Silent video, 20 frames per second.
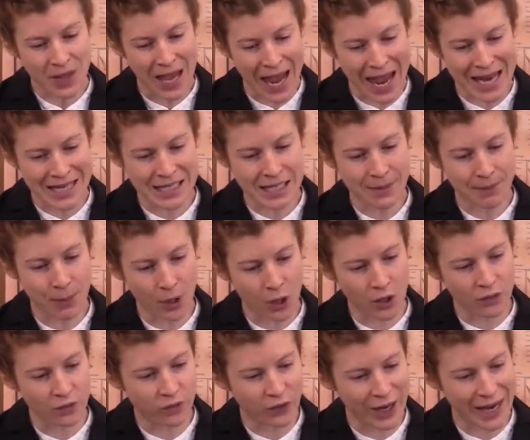
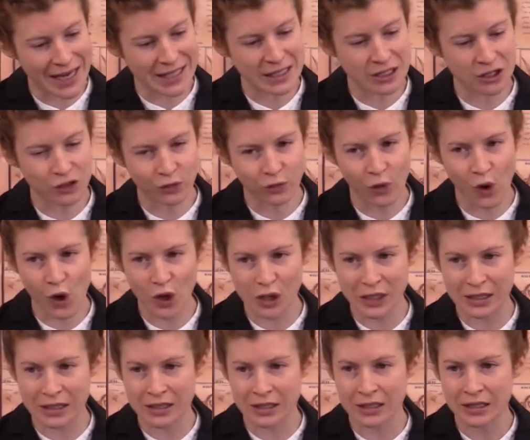anti-Pope Francis
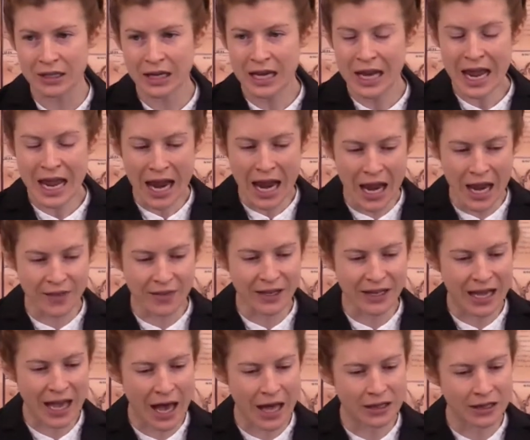forces in
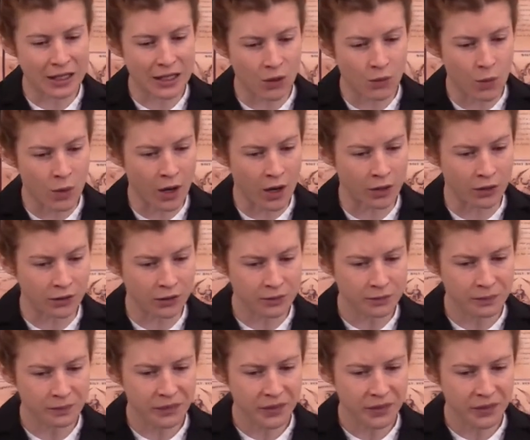the Catholic world.